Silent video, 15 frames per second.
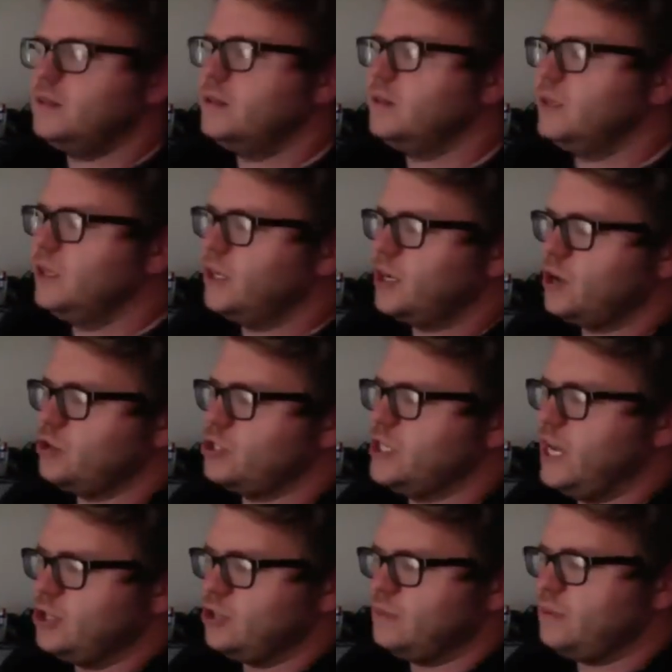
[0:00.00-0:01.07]
the
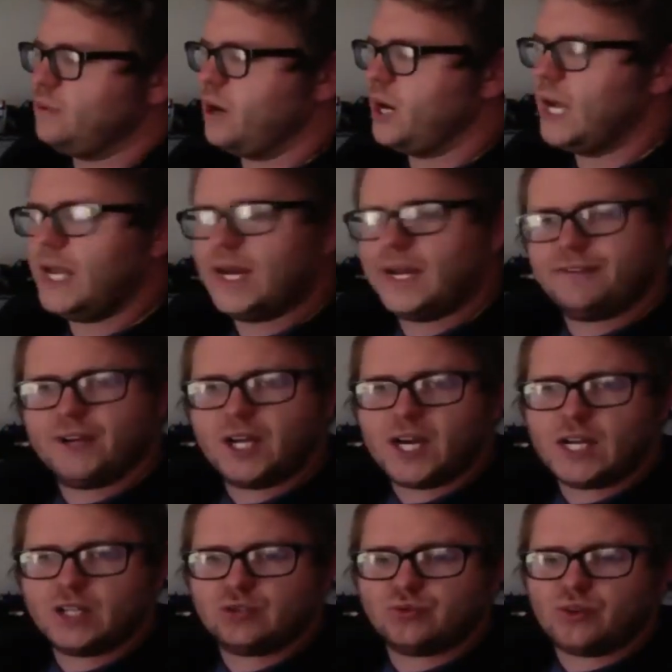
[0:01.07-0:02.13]
negotiation part. And I figured
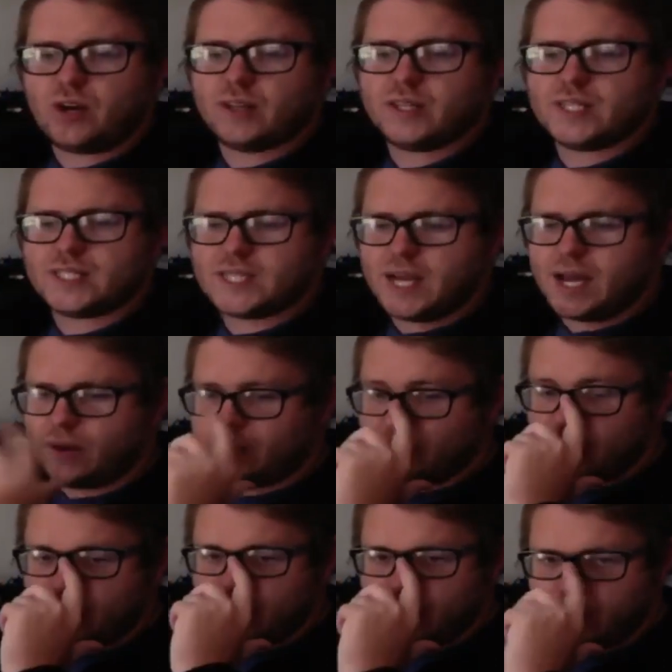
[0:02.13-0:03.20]
I'd draw this out
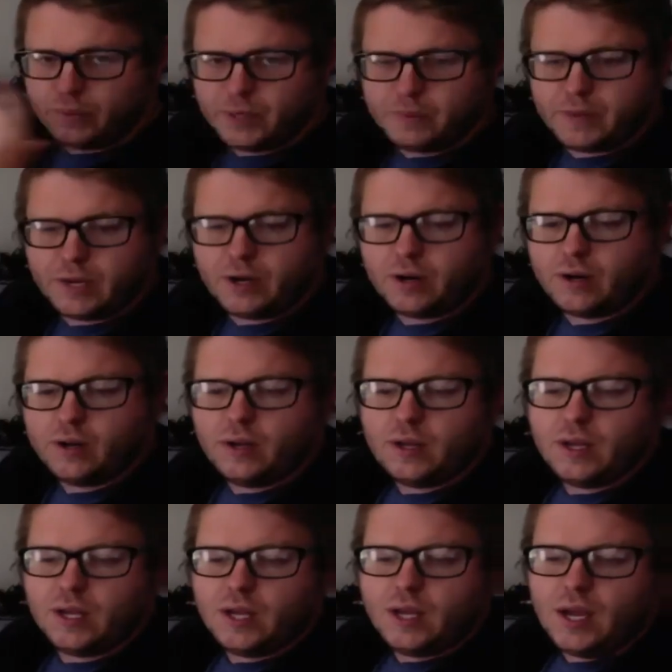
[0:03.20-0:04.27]
a little bit better
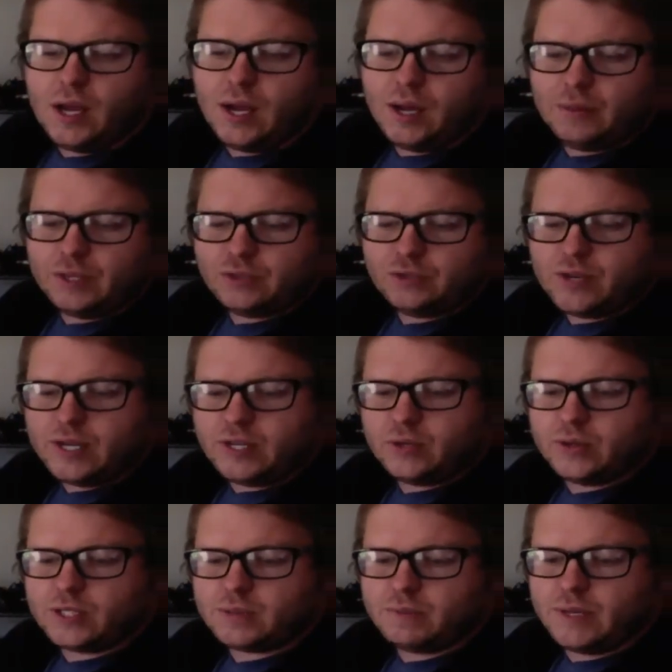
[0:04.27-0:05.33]
than trying to
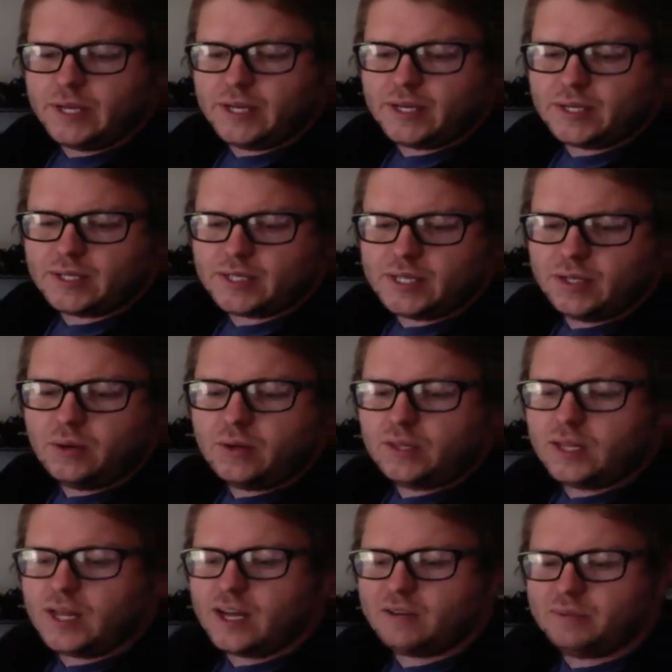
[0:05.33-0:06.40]
explain it, because I know a
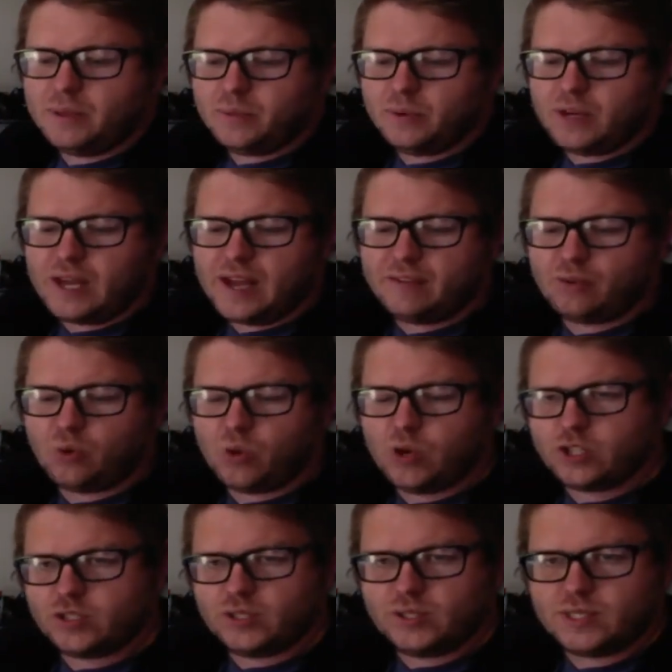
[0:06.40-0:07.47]
lot of people have
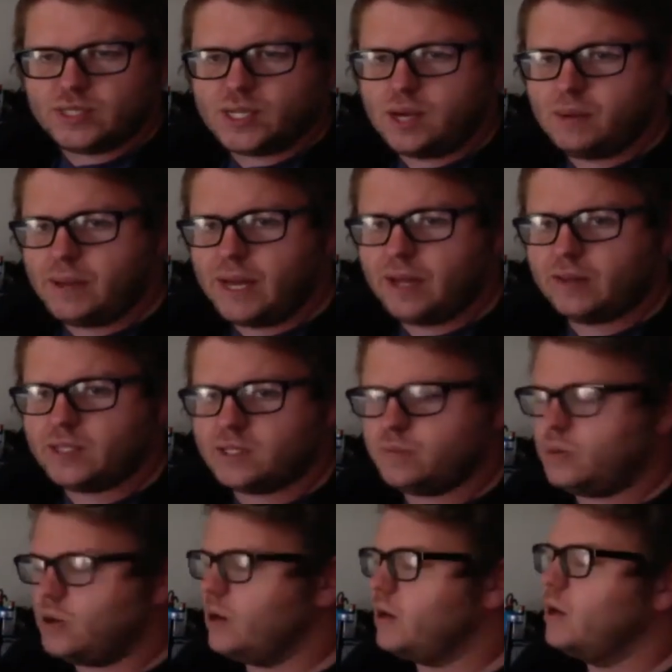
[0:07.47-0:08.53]
questions about this
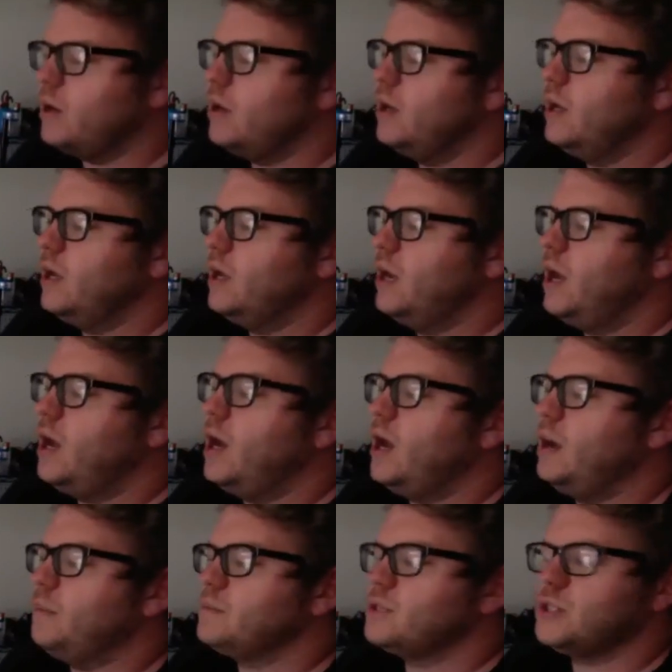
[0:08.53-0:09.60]
part.
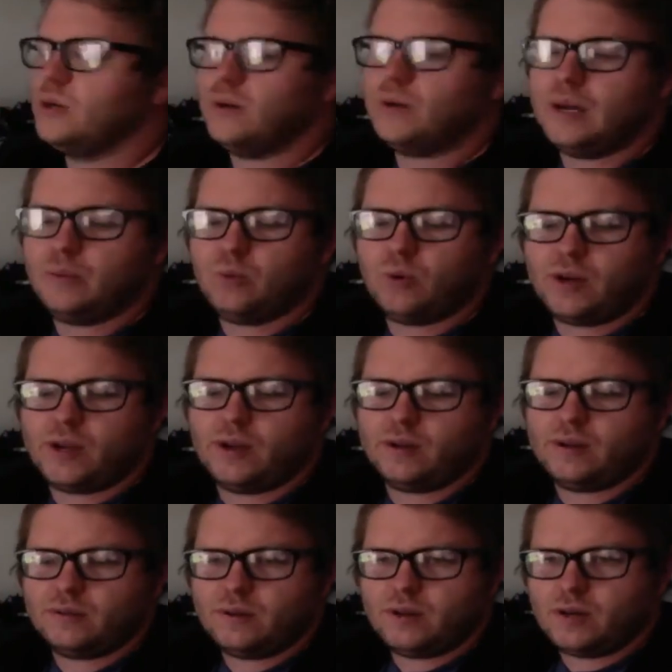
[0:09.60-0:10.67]
So I'm
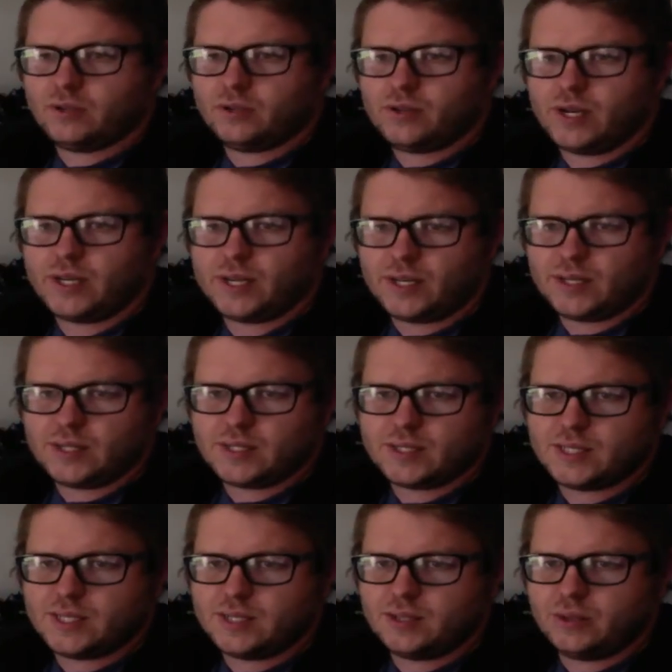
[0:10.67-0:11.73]
working on trying to get this
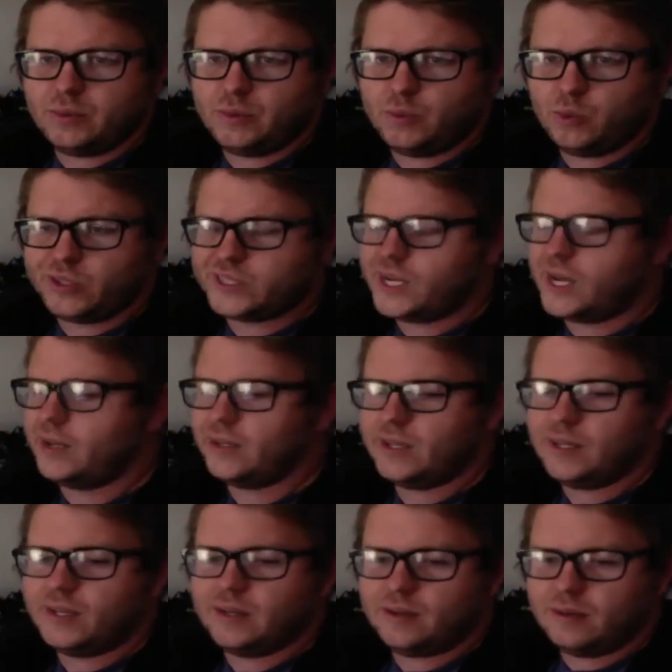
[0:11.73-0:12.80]
thing a little bit more dialed
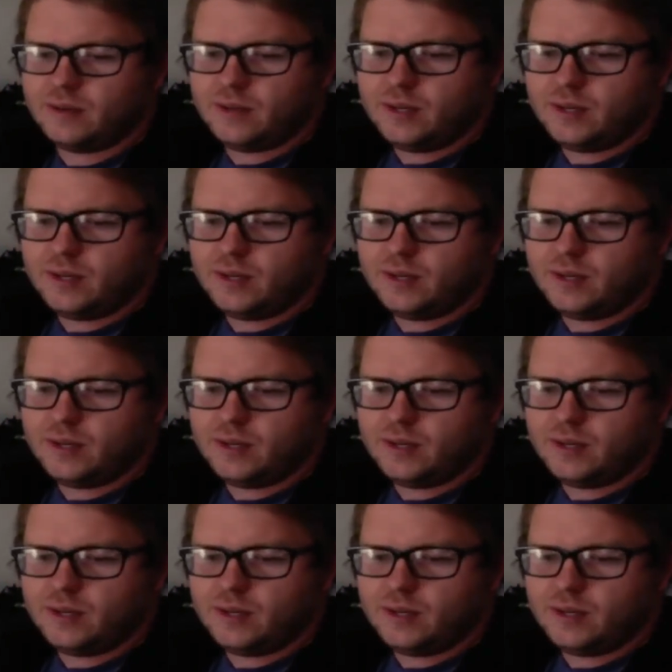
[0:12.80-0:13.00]
in and,